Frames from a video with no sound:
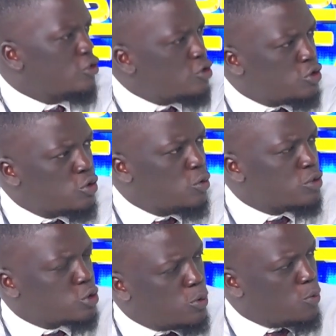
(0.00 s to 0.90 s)
You
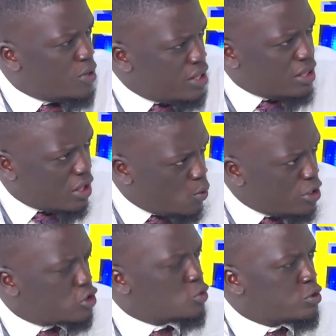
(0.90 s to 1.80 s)
know, so when they
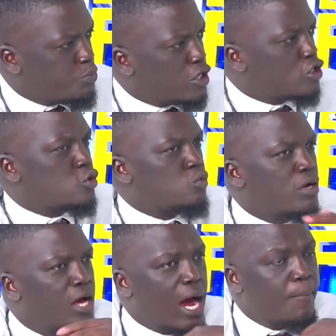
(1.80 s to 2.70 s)
want to speak to
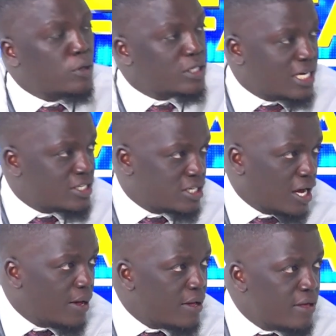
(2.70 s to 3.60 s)
a broadcaster,